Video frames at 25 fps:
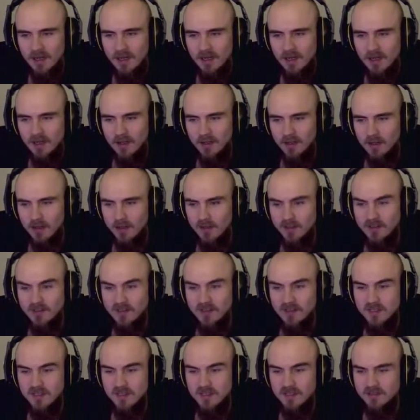Although
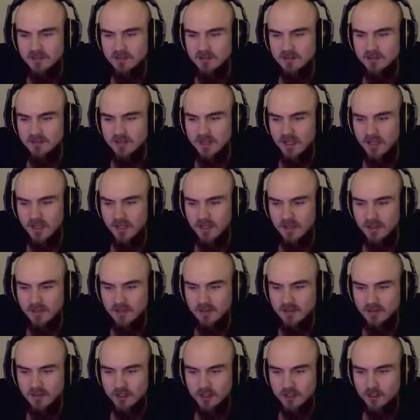it is
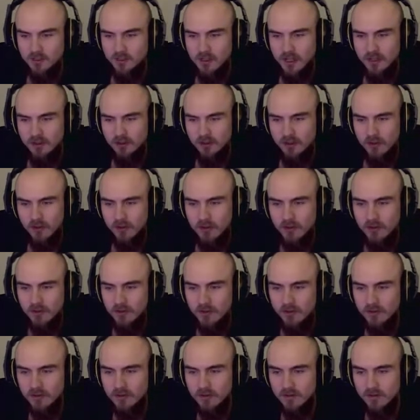such a bother
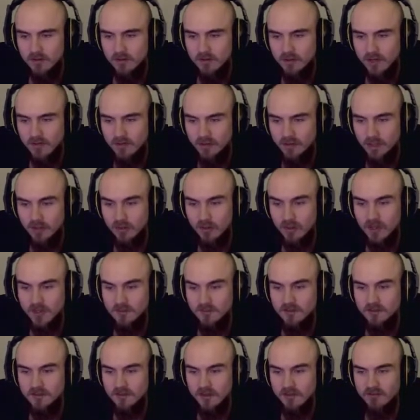having to
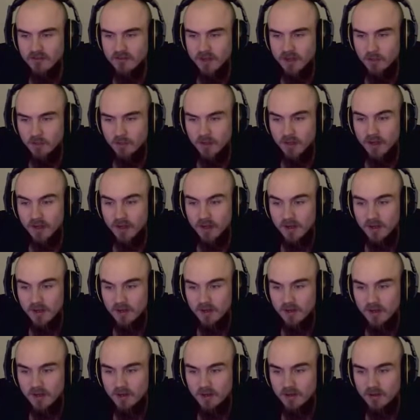cut stuff up
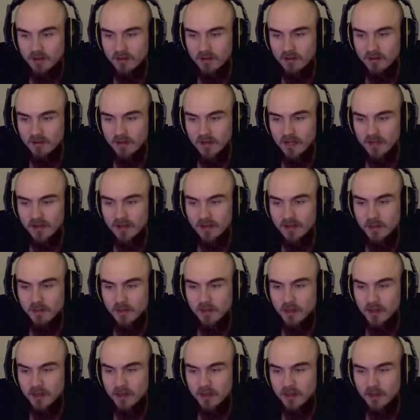and edit them
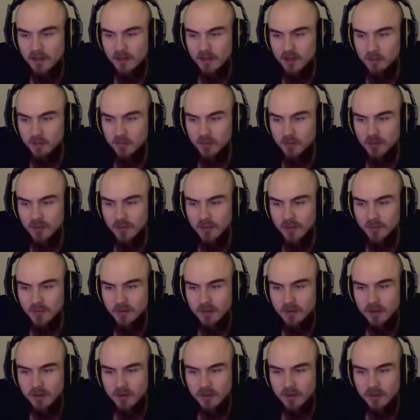and put them up there.